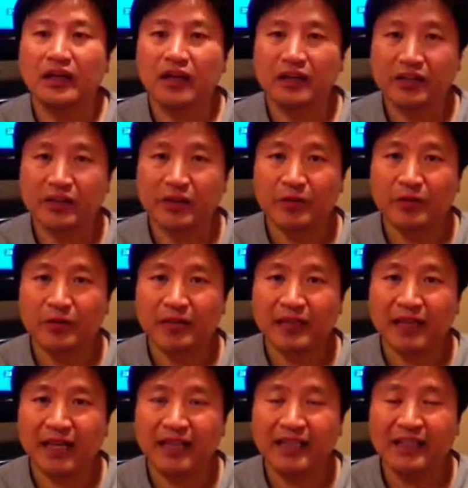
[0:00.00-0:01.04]
the
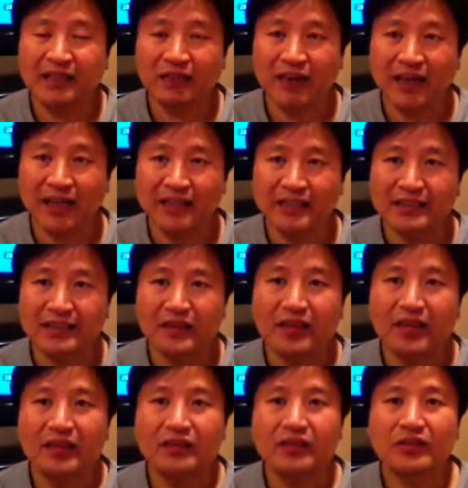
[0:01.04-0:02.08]
Thermitight device
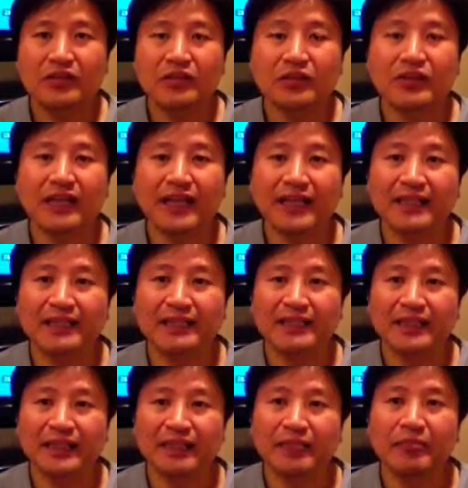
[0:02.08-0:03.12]
to tighten
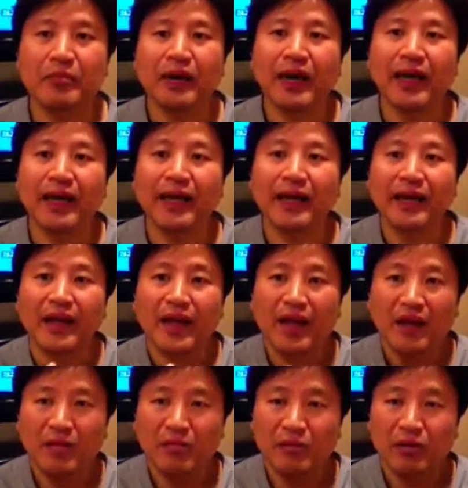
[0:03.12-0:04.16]
skin by
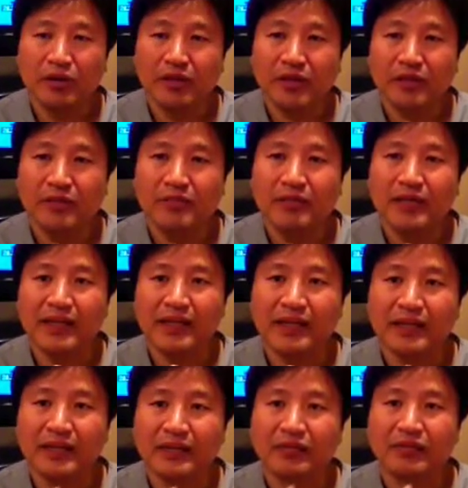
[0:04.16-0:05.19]
we
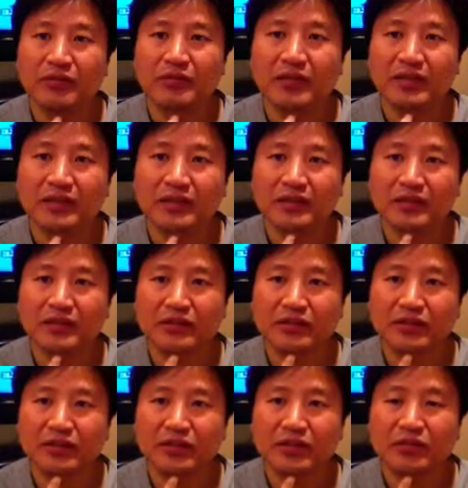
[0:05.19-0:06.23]
make a little
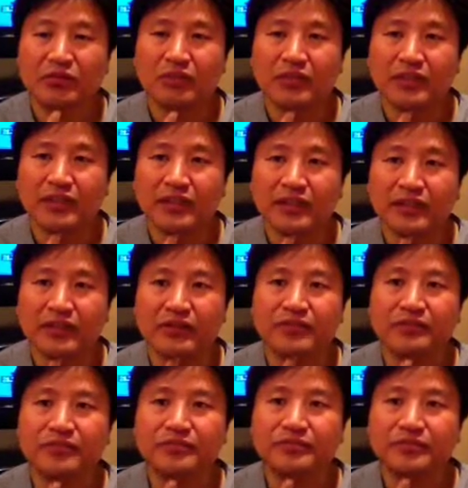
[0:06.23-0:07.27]
hole with a
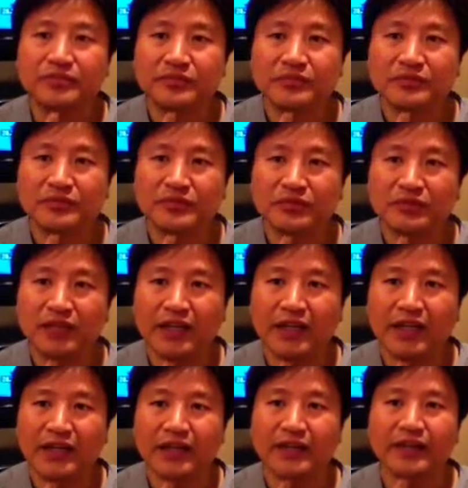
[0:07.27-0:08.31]
needle right
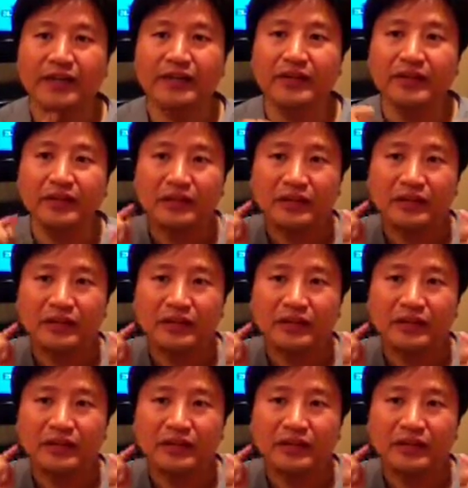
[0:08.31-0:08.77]
here